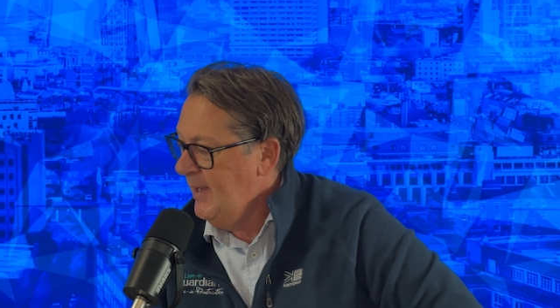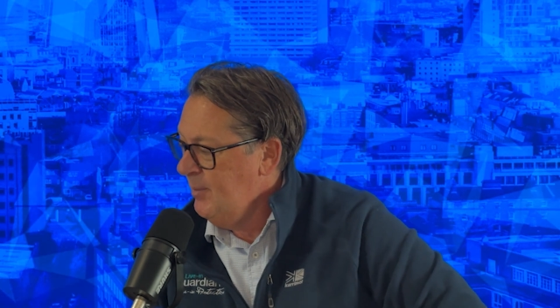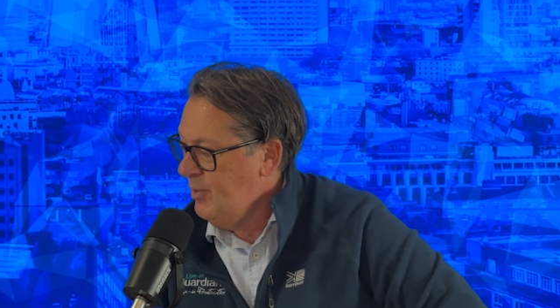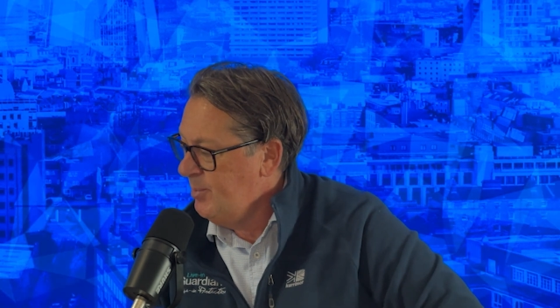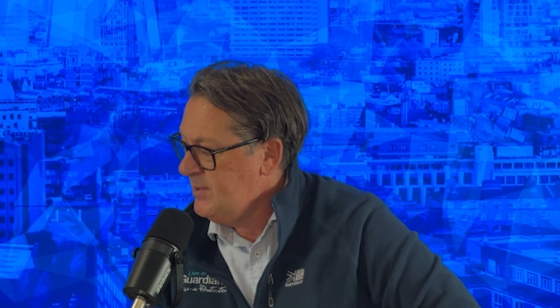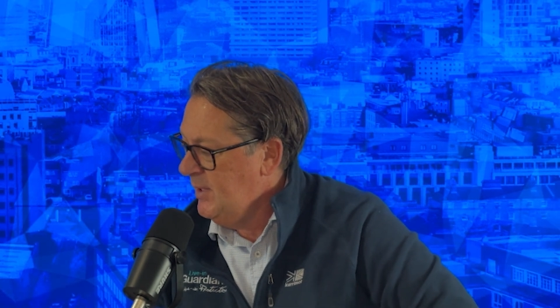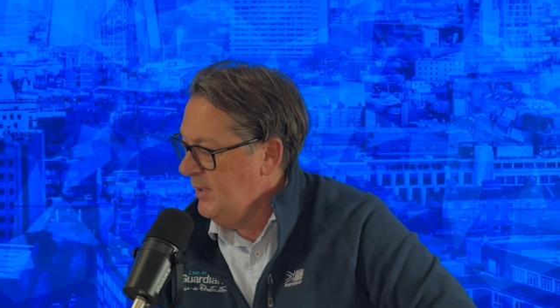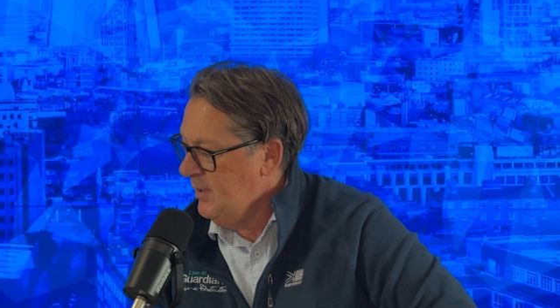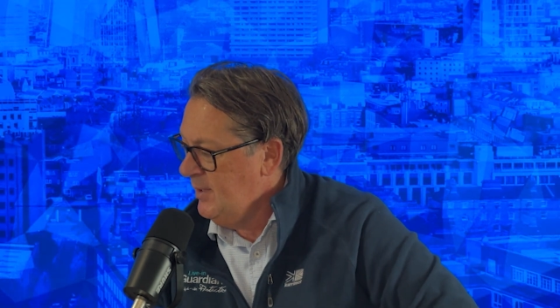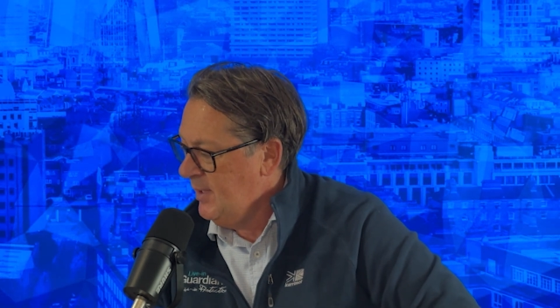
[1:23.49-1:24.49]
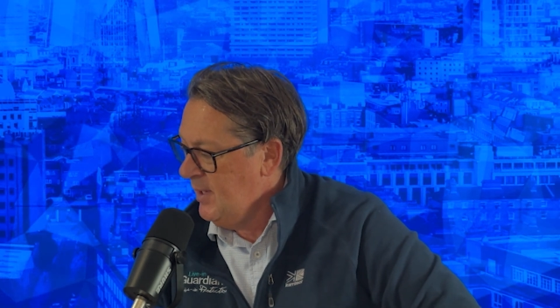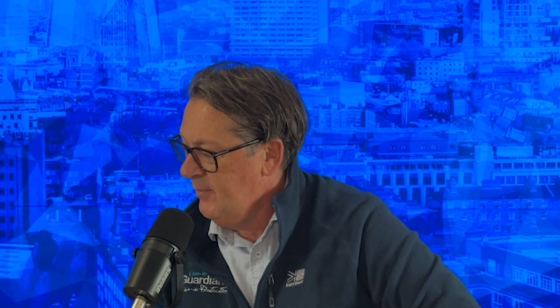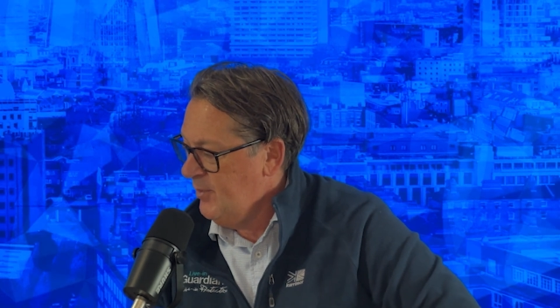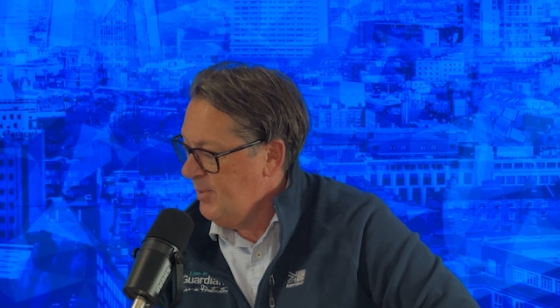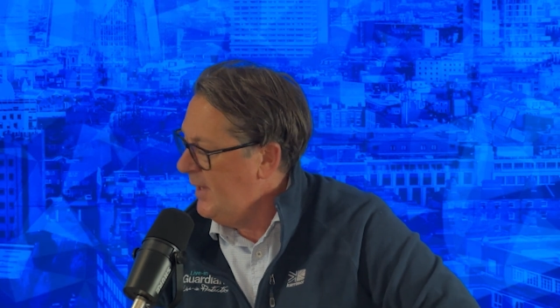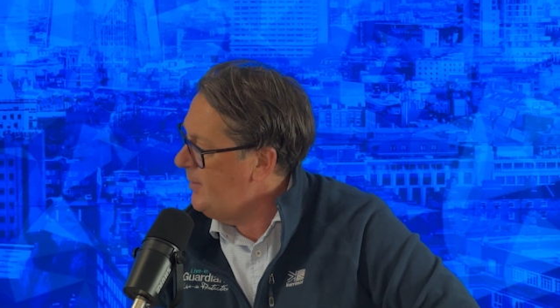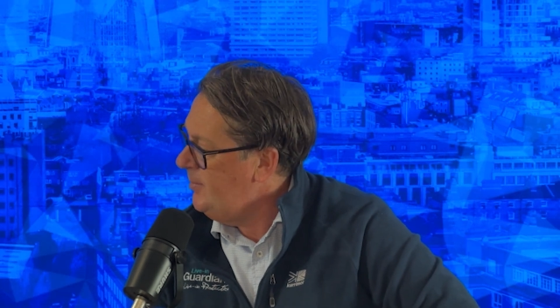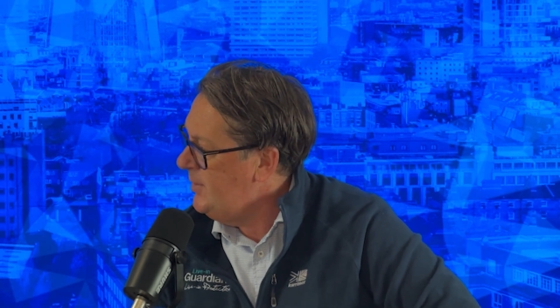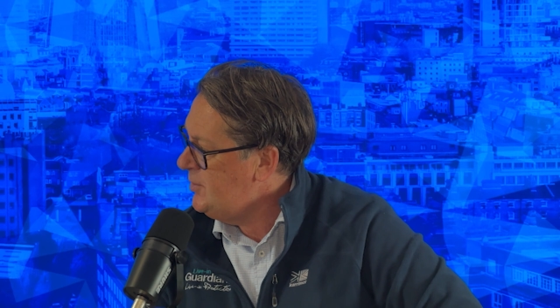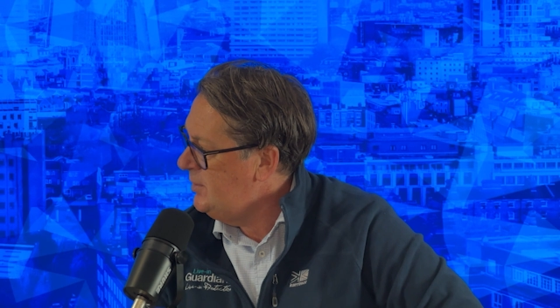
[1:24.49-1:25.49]
property that they're going to planning
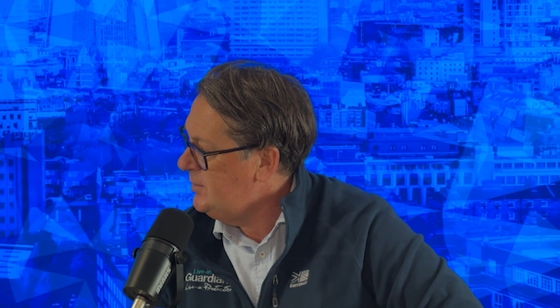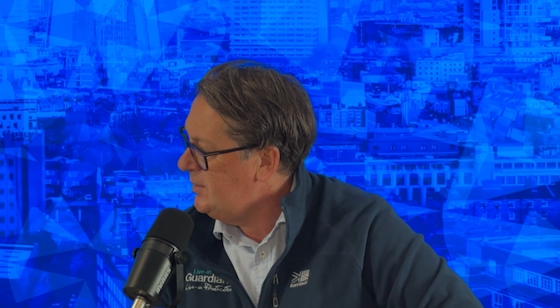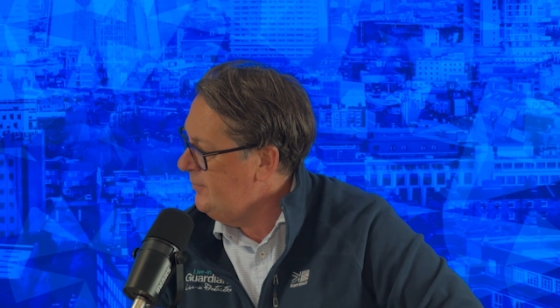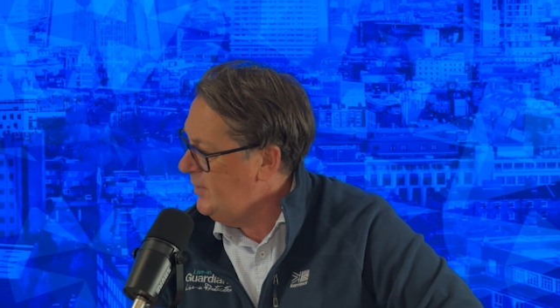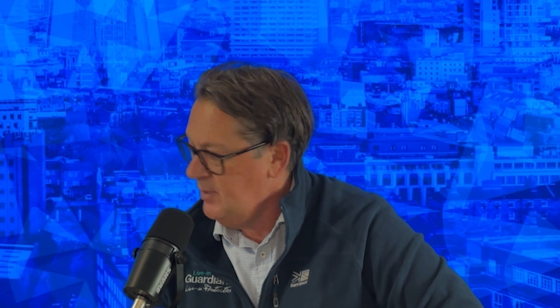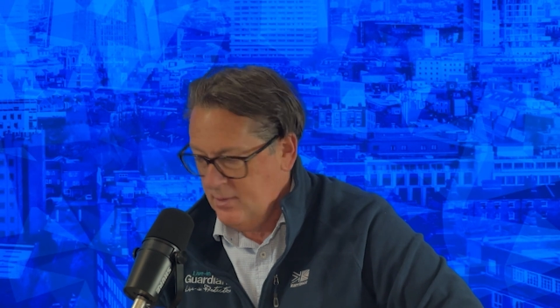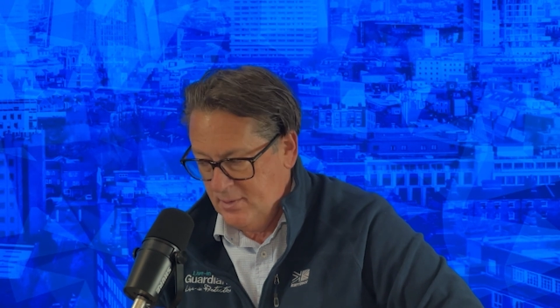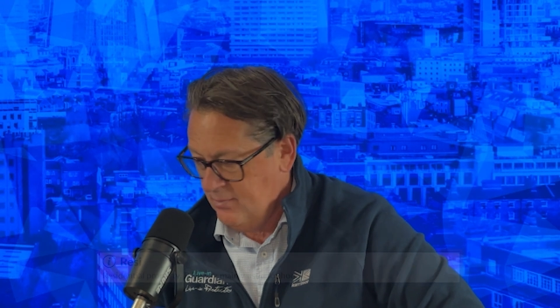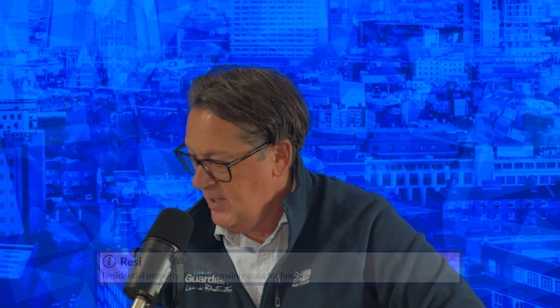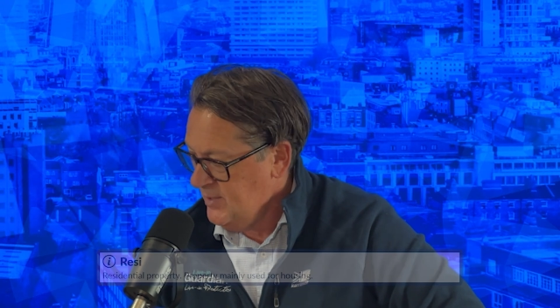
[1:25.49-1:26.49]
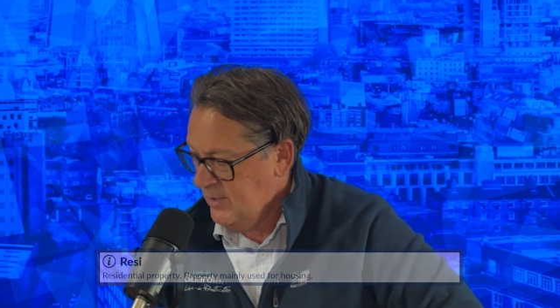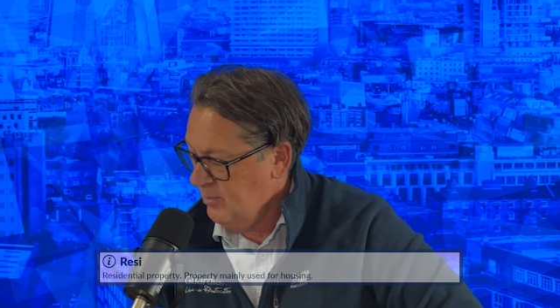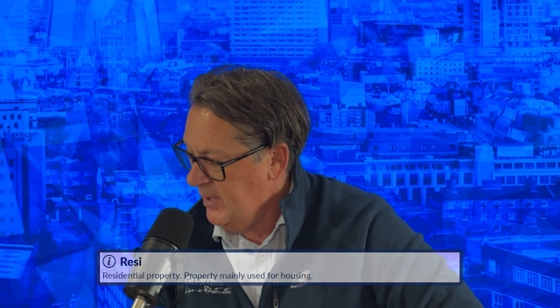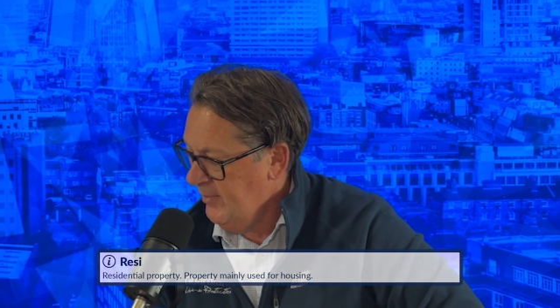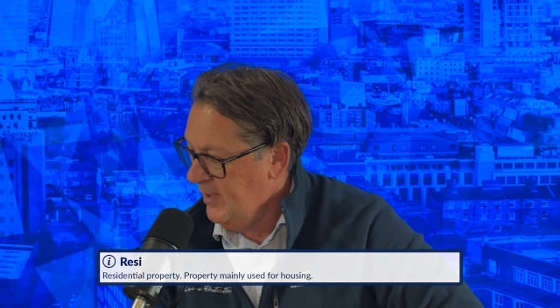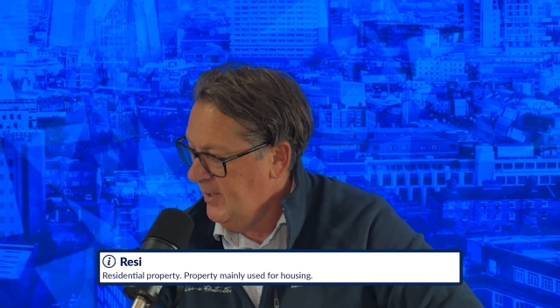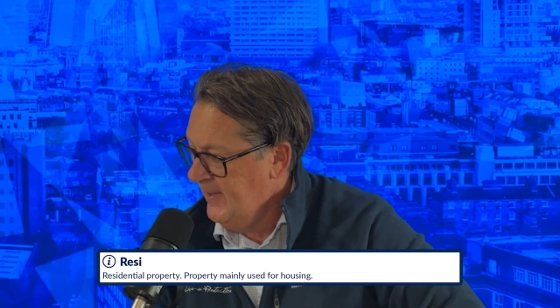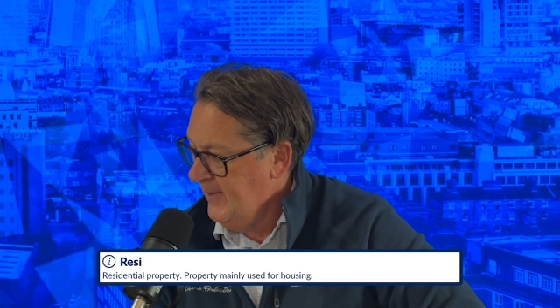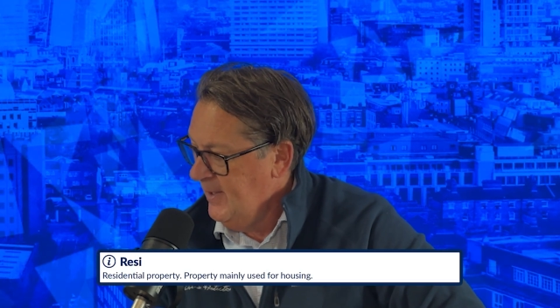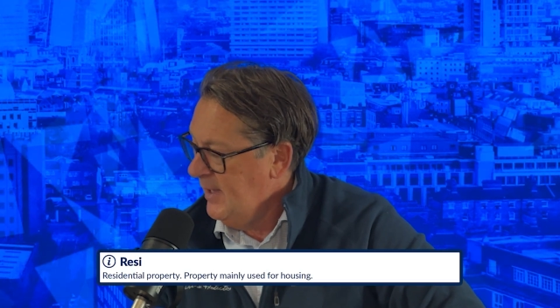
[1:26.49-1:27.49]
permission to convert to resi or whatever,
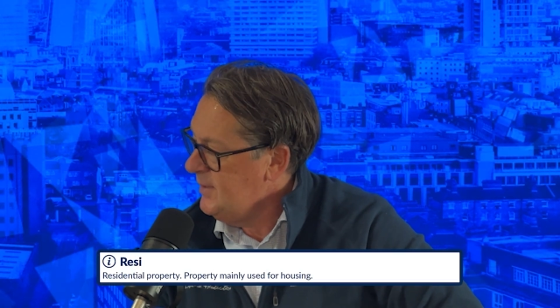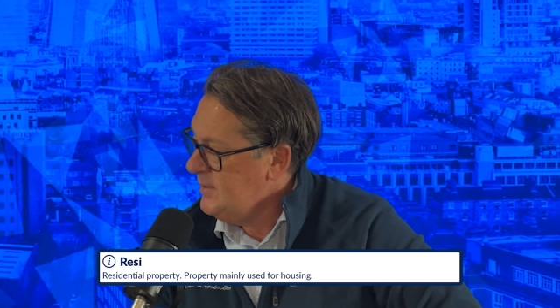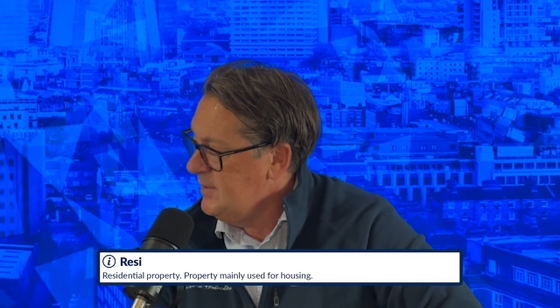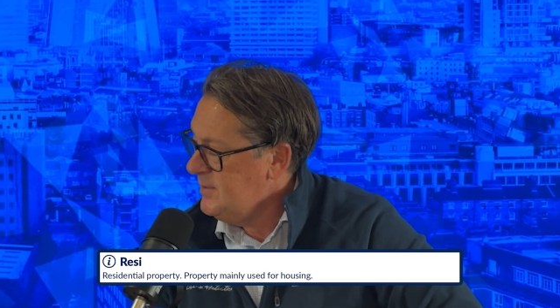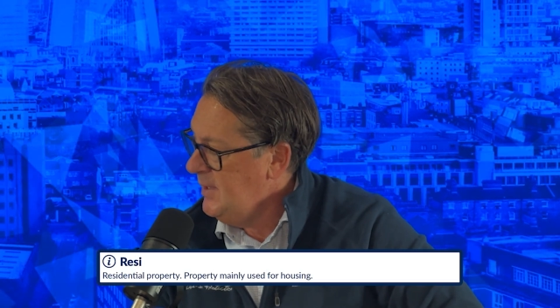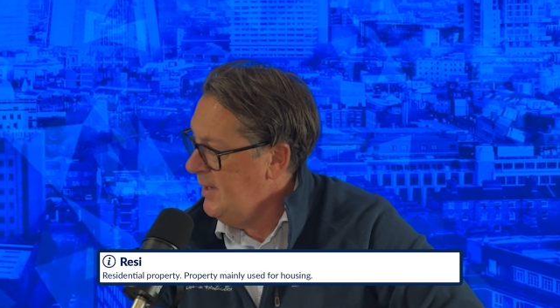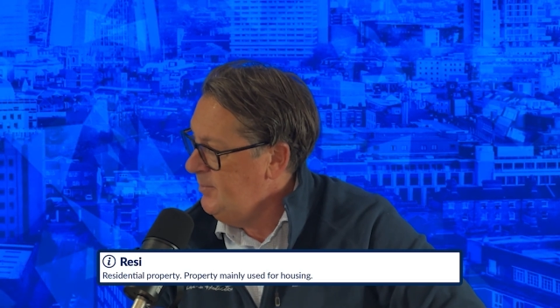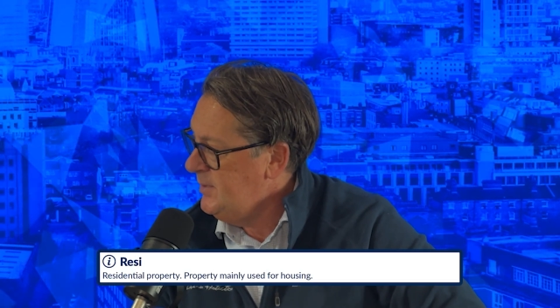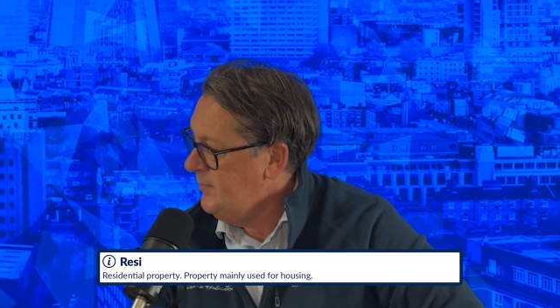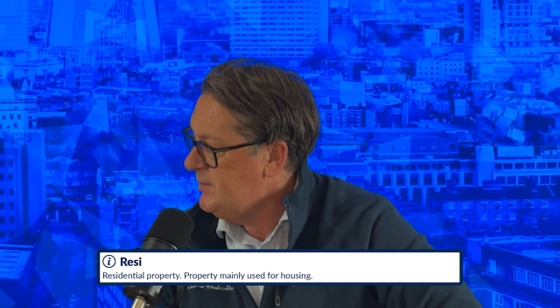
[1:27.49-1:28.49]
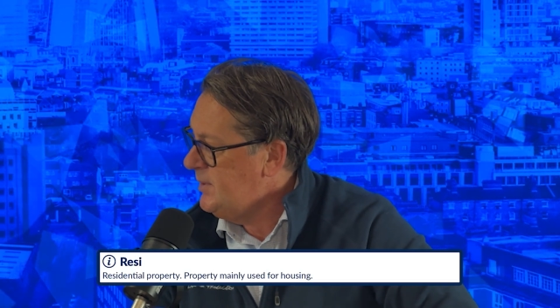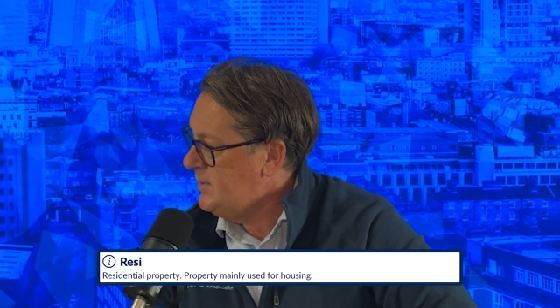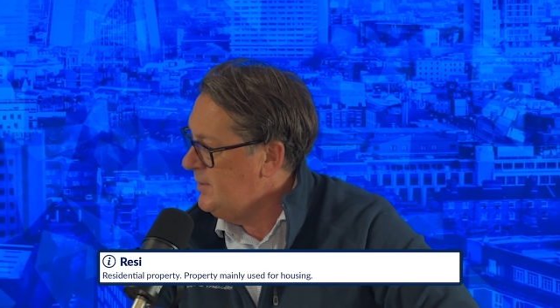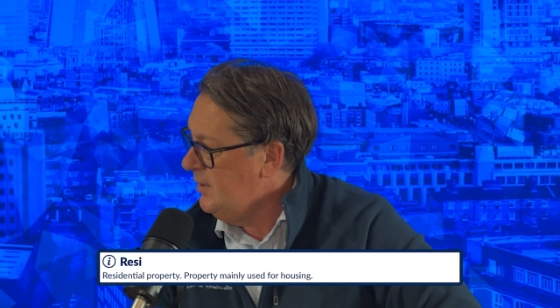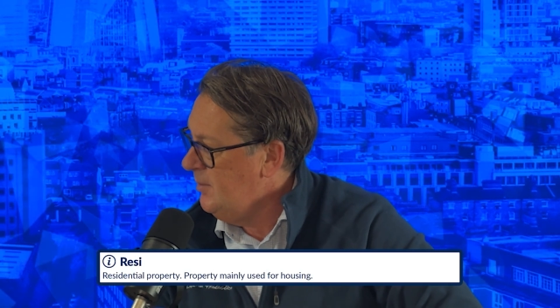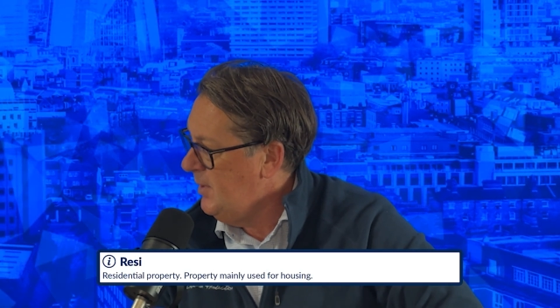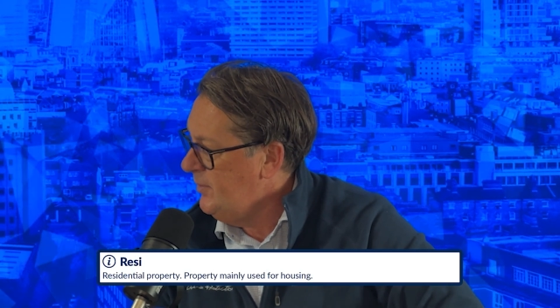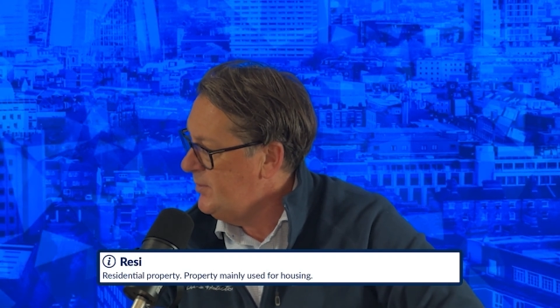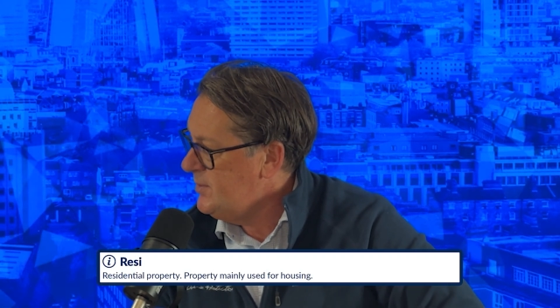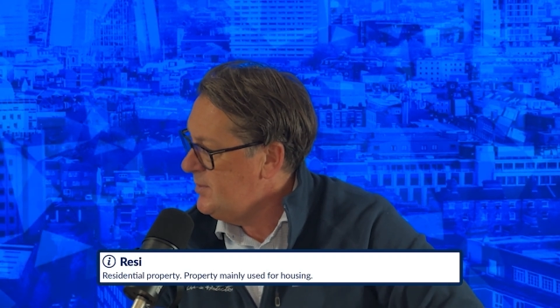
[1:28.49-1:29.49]
and it said, been empty for six to nine
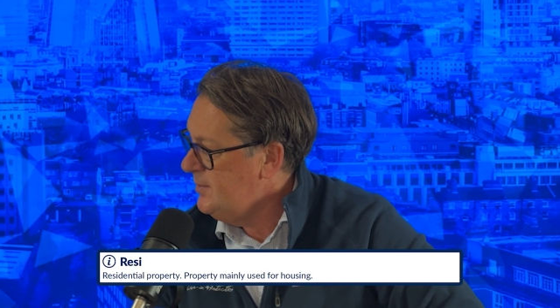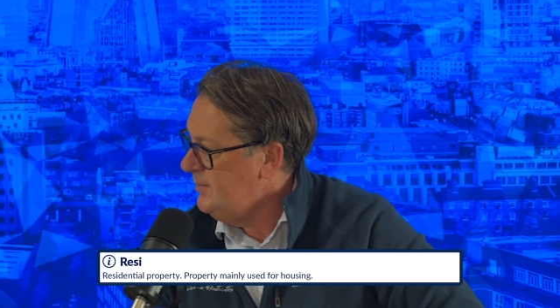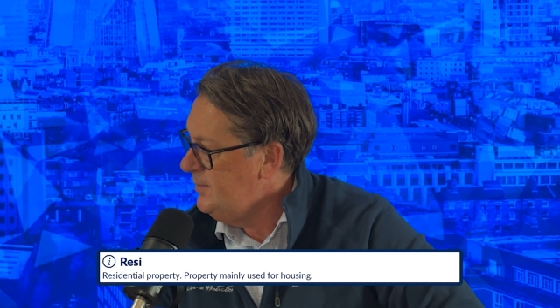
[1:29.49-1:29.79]
months.